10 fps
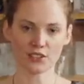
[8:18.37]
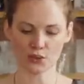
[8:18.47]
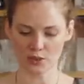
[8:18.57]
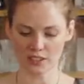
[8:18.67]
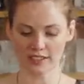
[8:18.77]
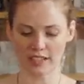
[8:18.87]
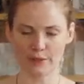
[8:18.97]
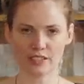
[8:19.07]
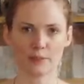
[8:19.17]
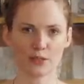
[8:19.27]
You don't want the
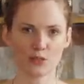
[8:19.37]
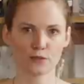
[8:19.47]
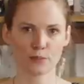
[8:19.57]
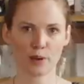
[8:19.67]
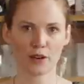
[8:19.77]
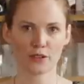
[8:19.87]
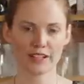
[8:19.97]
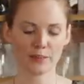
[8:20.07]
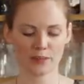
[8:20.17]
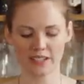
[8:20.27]
lemon to be
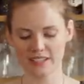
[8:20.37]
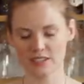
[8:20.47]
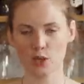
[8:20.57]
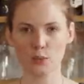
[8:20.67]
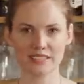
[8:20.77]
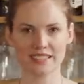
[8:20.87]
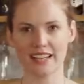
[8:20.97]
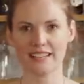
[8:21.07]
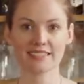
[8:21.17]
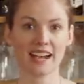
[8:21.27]
overpowering, but it's always
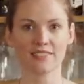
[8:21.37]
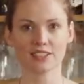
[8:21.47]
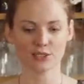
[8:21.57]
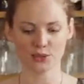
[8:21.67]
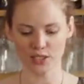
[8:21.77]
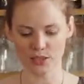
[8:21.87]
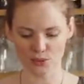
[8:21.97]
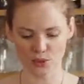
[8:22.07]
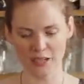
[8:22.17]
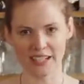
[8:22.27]
nice to have a little
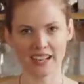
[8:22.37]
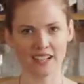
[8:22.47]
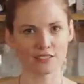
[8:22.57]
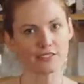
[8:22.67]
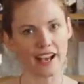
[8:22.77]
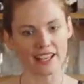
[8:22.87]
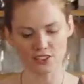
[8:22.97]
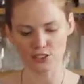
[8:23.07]
aroma kind of as